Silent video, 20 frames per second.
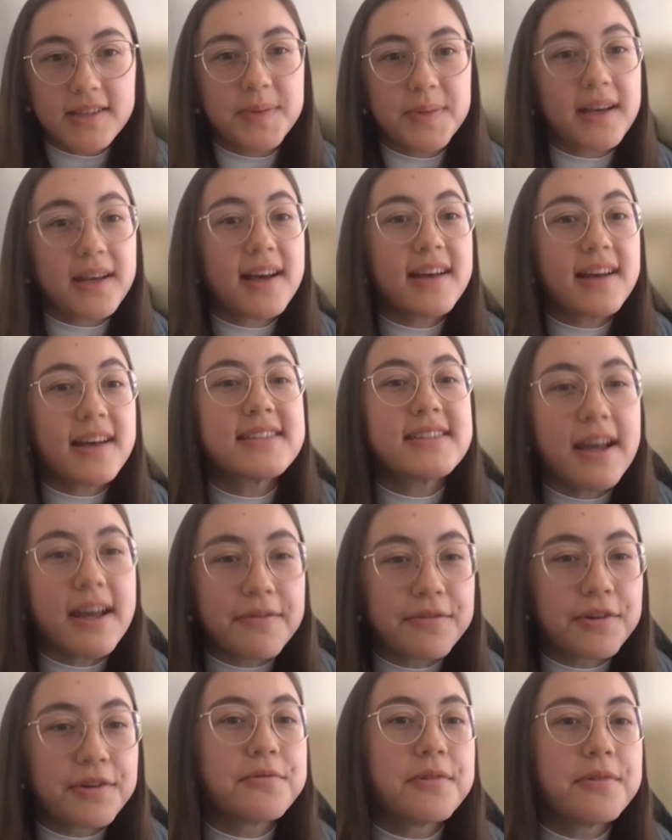because
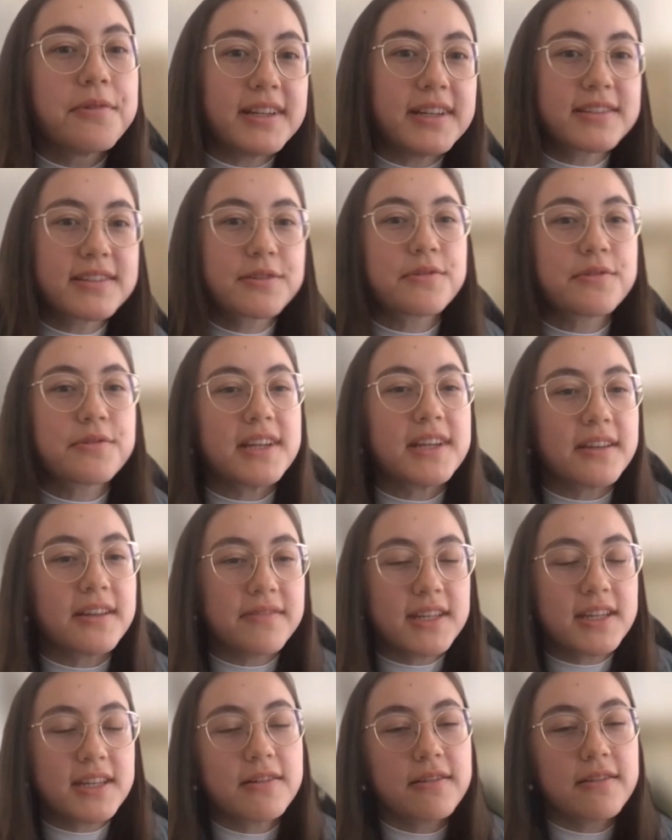everyone is creating
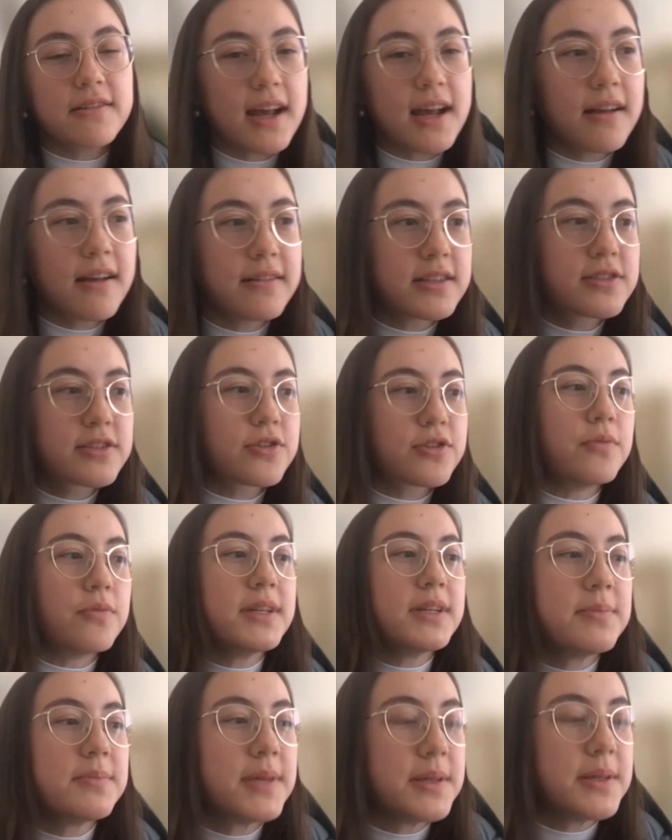video now and so
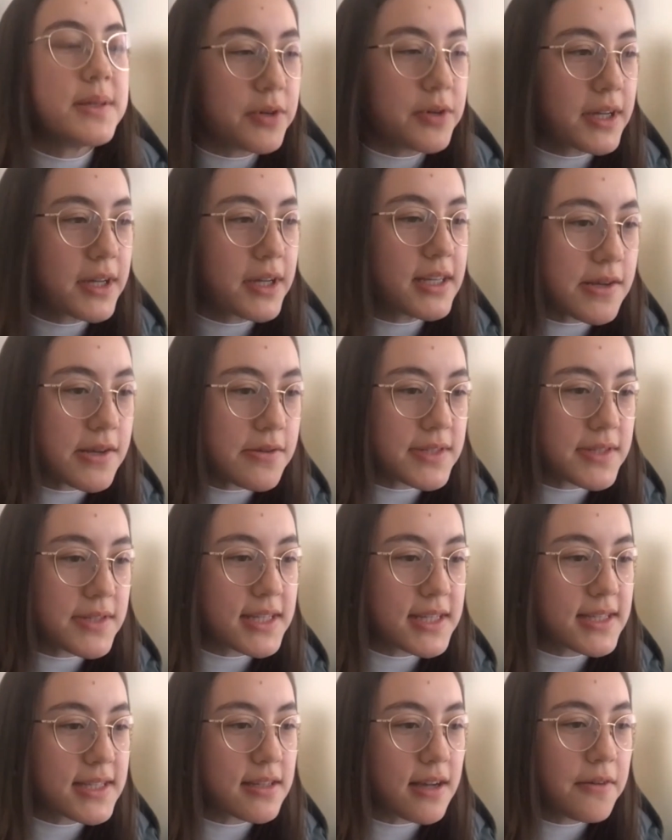many people can use
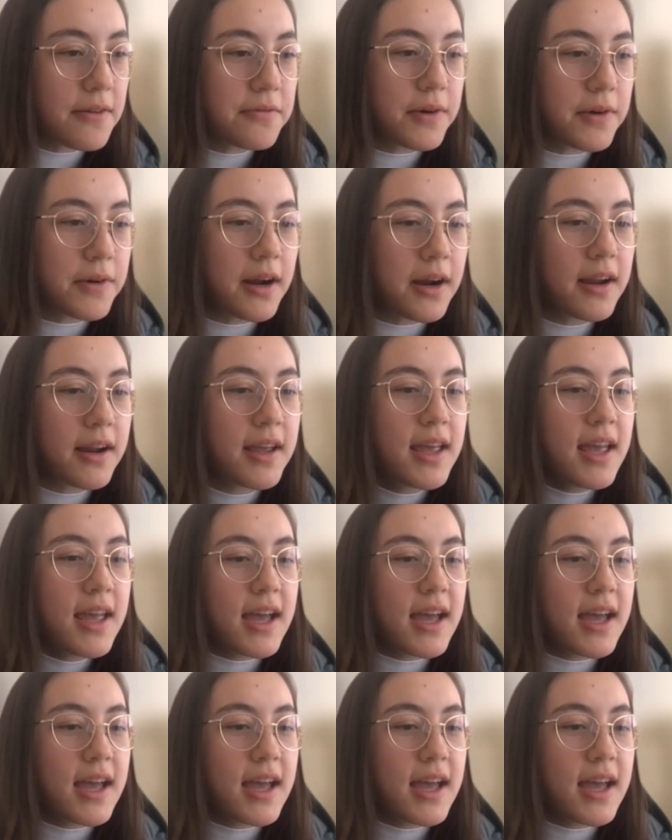this software.